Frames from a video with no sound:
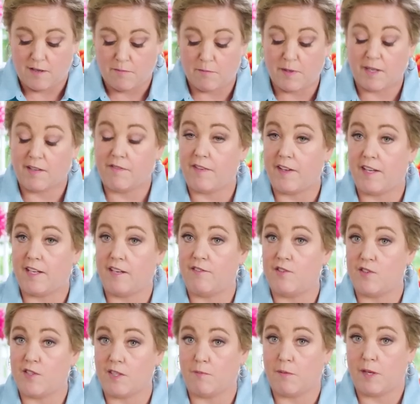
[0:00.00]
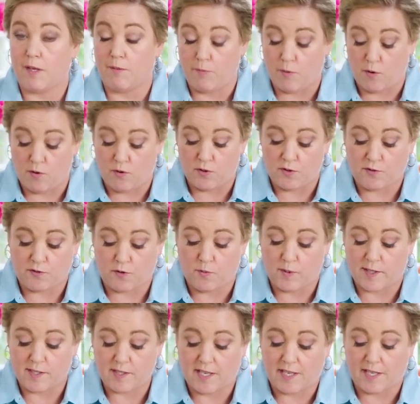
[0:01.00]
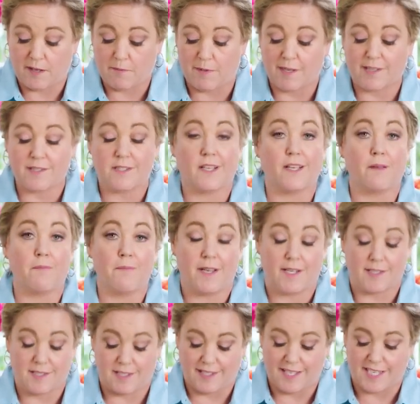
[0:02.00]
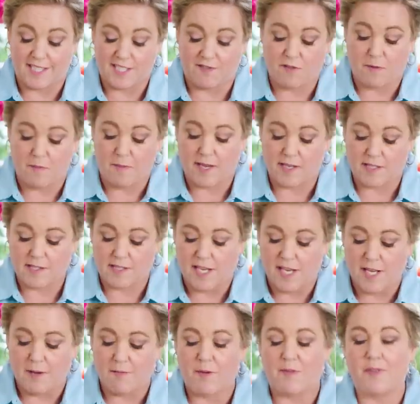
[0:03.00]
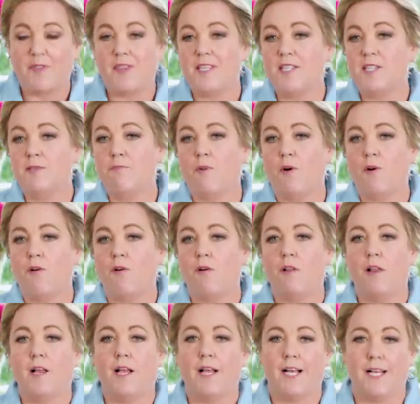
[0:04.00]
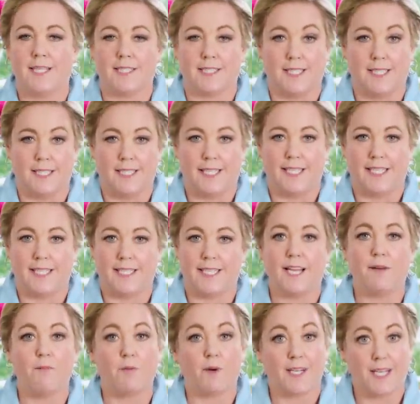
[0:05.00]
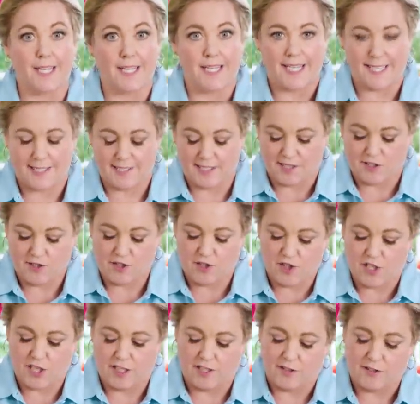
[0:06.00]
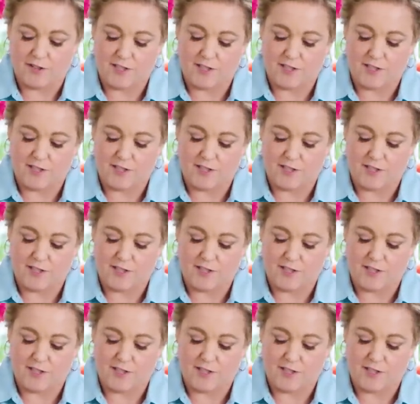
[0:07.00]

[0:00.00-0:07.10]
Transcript: Big fan of using big bowls for whisking and mixing. It makes less of a mess. But this bowl has a lid and we're gonna let this chill.